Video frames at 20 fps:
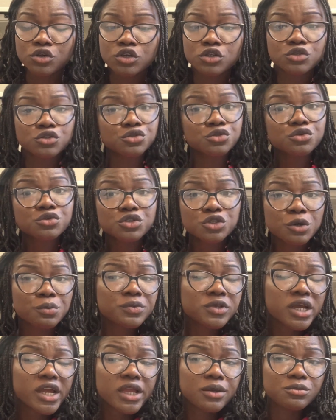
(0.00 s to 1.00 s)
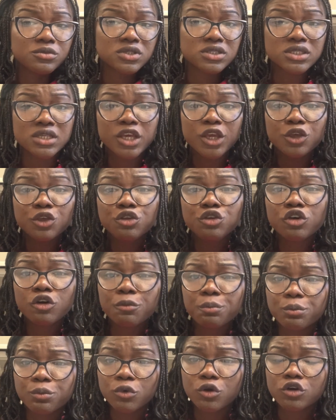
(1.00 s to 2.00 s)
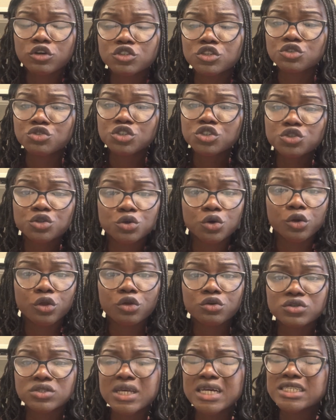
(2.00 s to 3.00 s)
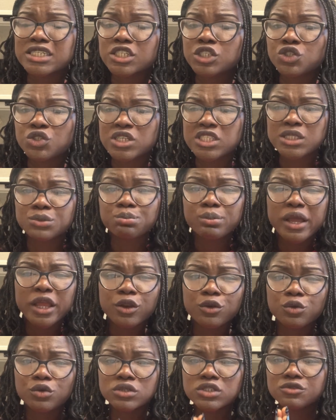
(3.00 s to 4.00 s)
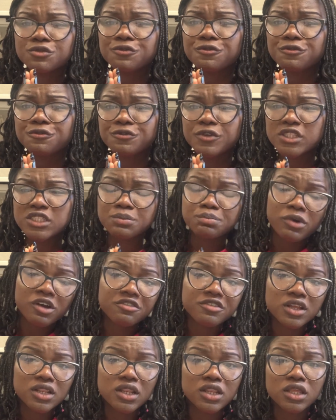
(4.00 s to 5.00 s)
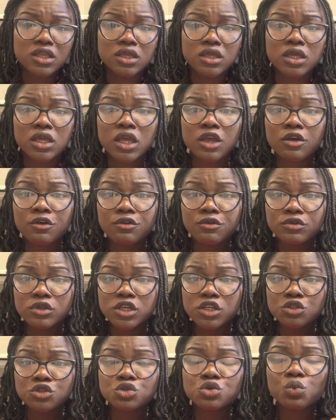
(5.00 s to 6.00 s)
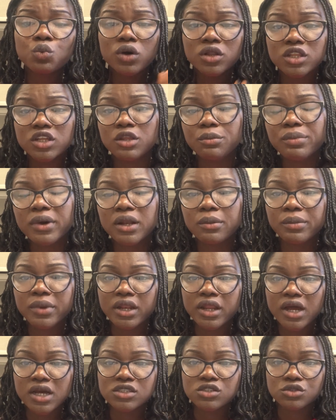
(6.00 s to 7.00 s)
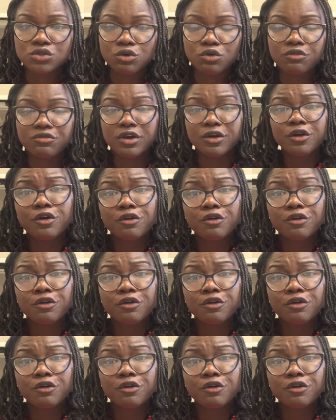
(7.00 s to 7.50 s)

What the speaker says: So sometimes your concentration or your research interest might not fit perfectly into what the department has to offer.